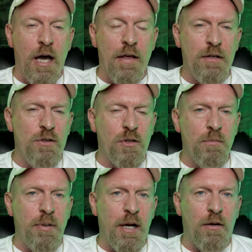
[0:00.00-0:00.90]
and then you
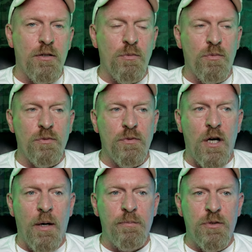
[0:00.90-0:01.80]
compare it
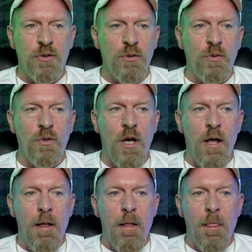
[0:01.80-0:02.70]
up to
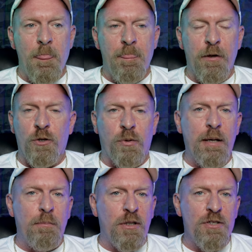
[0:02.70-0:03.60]
the
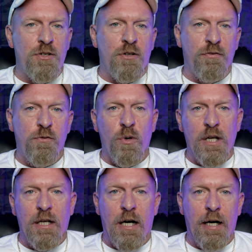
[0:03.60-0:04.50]
Great Blizzard of
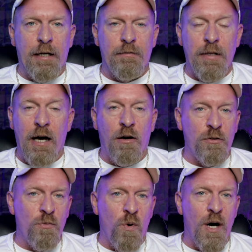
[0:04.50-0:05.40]
forty-nine out
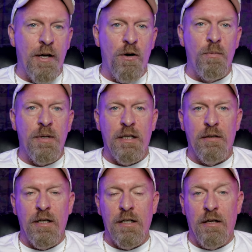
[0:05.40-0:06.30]
in Wyoming
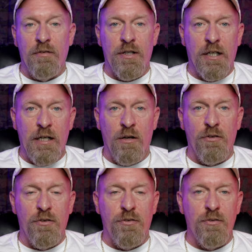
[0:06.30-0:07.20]
and everything
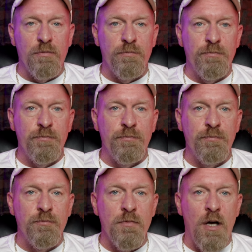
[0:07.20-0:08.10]
else.
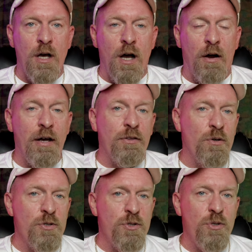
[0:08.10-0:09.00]
All right,
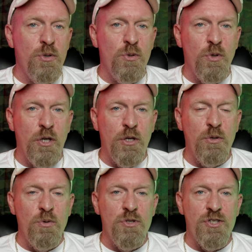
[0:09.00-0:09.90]
those two
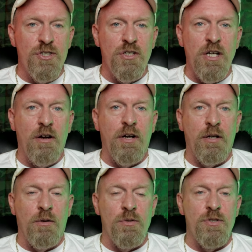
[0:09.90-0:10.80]
huge
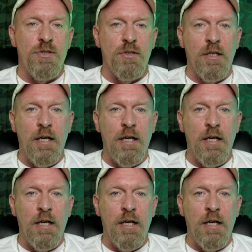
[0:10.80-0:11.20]
scenarios